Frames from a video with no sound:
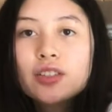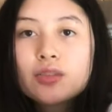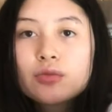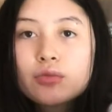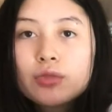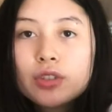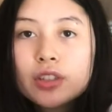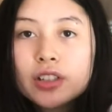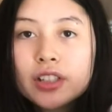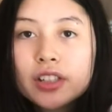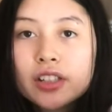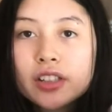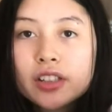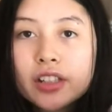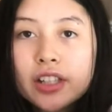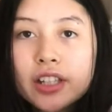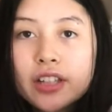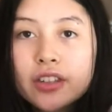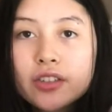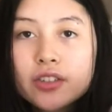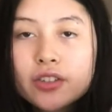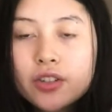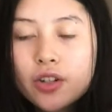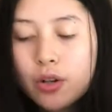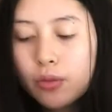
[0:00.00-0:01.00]
really clean.
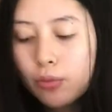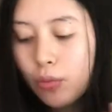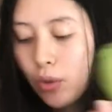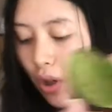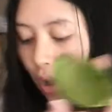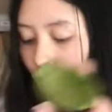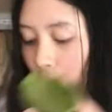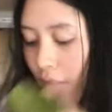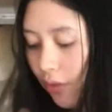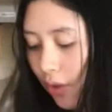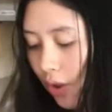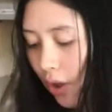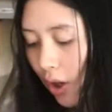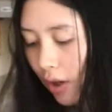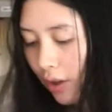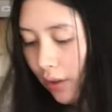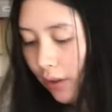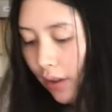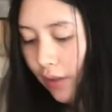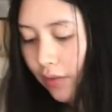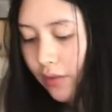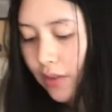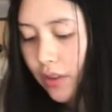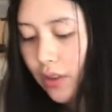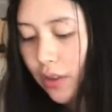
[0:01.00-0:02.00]
There's no more avocado
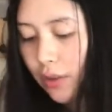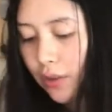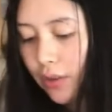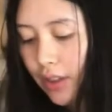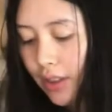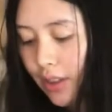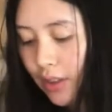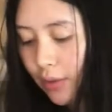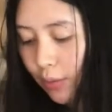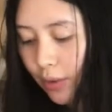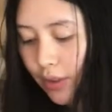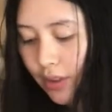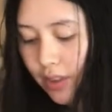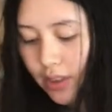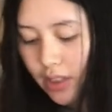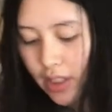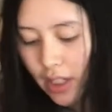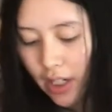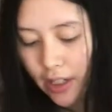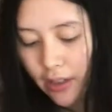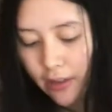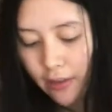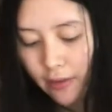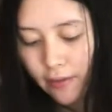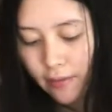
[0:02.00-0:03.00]
left, so this one's
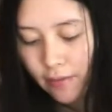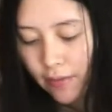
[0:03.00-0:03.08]
done.